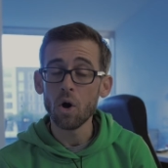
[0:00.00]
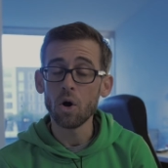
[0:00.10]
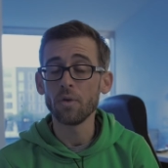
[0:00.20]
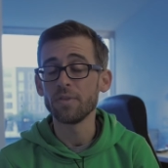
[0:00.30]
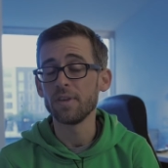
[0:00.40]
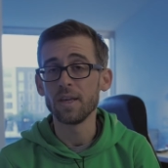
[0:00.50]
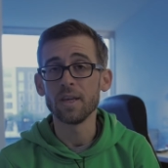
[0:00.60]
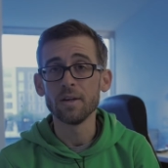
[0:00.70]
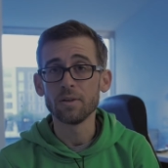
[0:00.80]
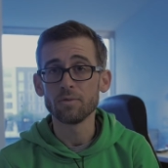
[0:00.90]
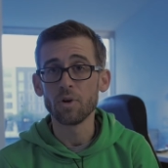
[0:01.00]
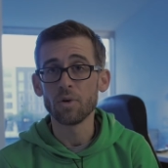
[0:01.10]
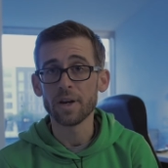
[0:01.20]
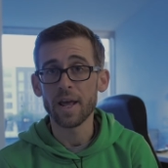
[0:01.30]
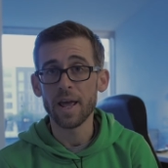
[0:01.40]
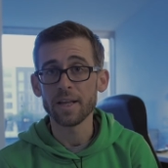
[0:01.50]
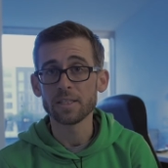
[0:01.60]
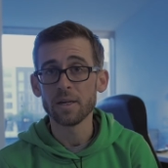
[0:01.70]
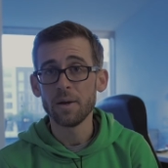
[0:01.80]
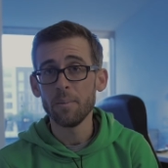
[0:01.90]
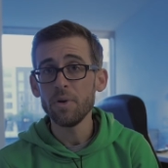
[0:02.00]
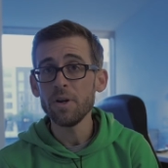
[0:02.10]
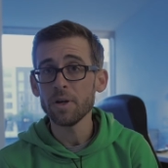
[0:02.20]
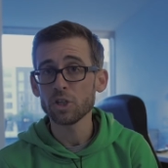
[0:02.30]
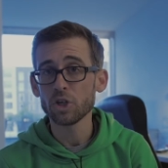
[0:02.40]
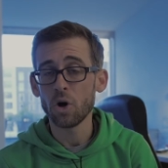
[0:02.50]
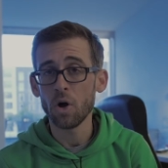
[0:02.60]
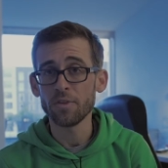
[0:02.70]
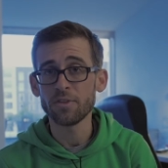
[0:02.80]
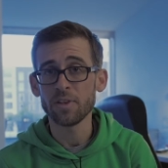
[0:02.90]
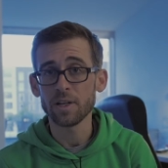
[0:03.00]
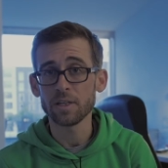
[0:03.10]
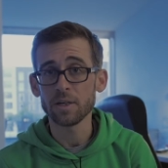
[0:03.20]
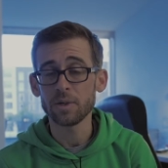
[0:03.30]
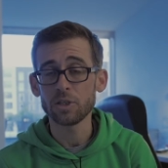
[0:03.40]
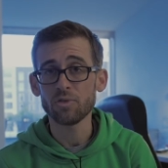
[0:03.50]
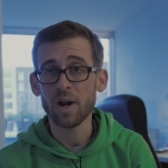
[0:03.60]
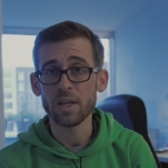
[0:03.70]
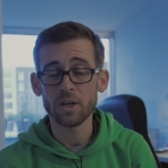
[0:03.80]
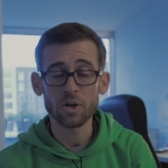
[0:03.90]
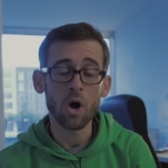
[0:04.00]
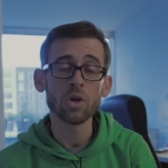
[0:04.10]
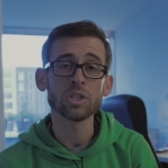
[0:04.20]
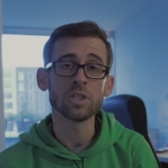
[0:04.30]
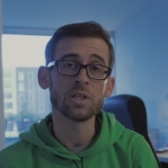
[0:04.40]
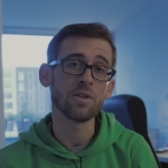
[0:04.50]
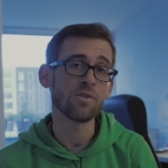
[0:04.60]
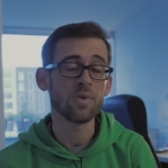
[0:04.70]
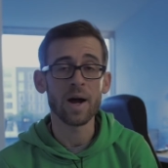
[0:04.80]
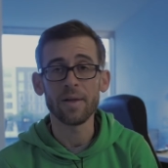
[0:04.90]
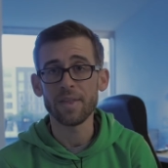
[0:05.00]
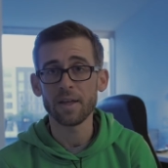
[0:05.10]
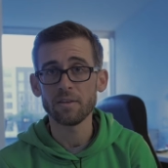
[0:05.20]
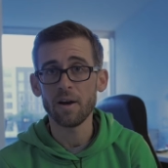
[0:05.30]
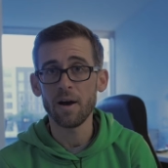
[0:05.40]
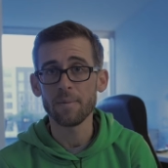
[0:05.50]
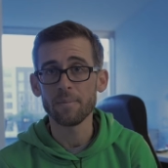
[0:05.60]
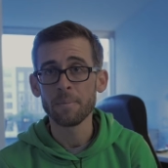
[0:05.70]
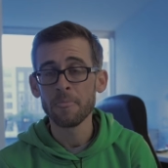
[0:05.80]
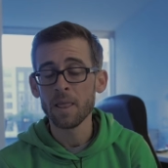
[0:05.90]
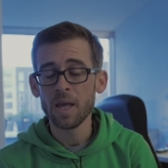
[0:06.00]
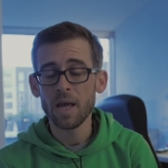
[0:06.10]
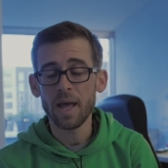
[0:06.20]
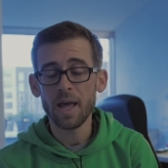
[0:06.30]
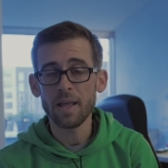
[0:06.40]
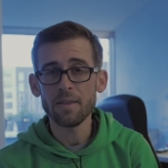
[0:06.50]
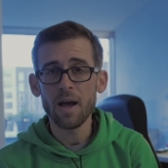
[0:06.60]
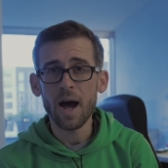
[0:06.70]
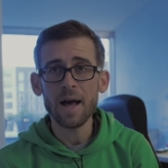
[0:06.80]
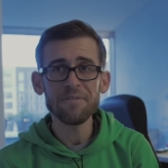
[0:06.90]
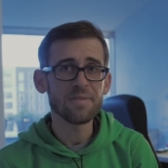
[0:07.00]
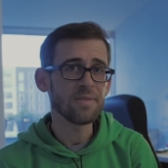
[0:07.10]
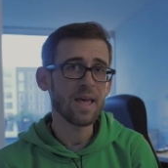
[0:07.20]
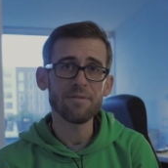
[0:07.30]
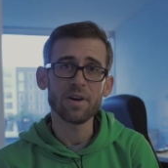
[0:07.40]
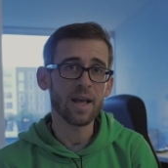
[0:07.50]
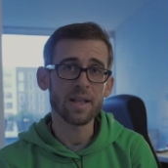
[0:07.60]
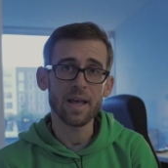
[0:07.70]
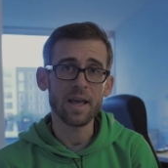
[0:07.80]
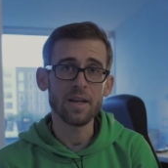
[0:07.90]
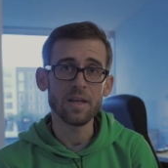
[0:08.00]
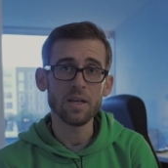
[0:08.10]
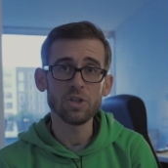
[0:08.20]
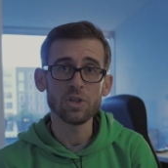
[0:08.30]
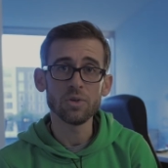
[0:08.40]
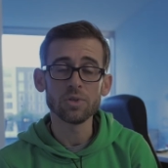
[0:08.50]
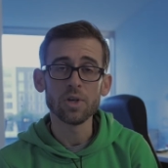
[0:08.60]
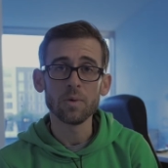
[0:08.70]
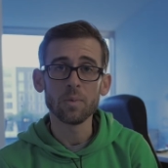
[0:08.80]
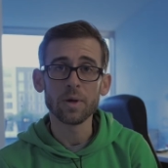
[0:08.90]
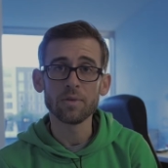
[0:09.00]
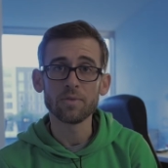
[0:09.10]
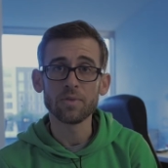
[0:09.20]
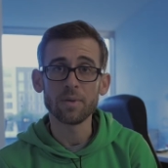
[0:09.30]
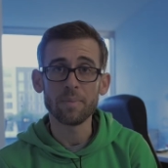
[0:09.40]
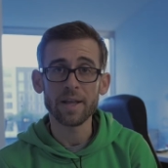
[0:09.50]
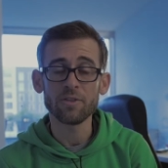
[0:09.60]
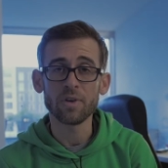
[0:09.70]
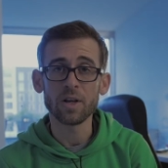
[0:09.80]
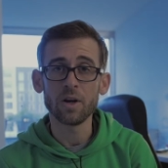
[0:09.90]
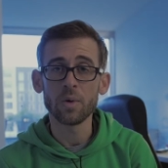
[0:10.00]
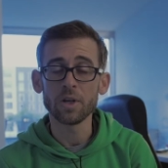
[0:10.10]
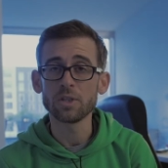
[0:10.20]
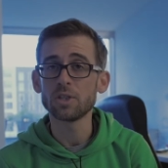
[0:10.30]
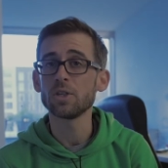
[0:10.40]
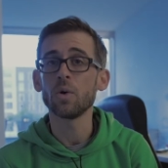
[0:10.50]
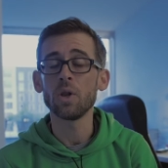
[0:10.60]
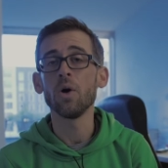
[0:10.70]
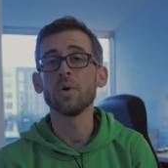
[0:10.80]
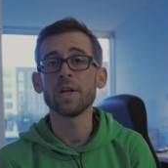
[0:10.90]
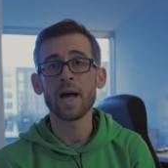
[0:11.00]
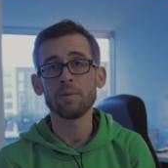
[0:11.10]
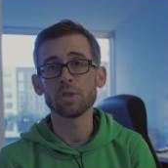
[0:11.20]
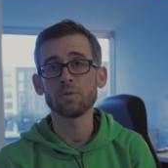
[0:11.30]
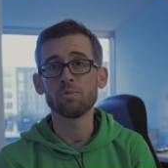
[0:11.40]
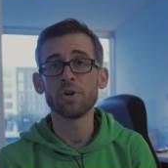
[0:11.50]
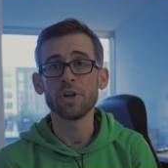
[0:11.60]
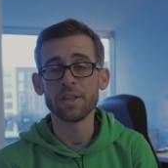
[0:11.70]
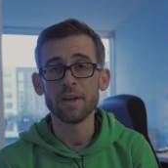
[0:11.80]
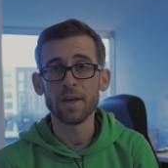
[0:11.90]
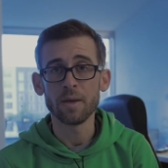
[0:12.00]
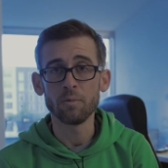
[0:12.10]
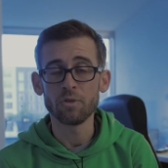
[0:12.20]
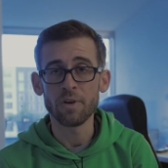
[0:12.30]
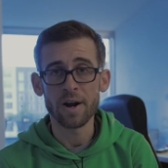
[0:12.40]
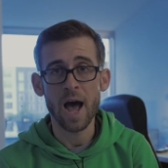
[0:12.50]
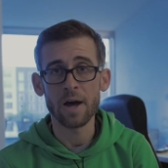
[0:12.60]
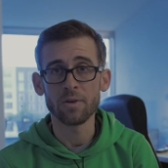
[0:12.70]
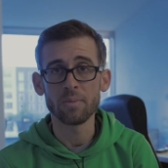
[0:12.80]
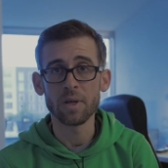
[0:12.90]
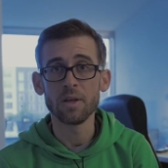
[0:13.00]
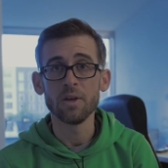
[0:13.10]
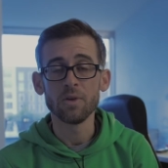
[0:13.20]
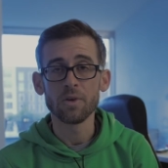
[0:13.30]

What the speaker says: on the Ronin-S pretty much constantly. So it's running constantly throughout that time. And I've never had any issues with the battery going so low that I was worried it would run out on me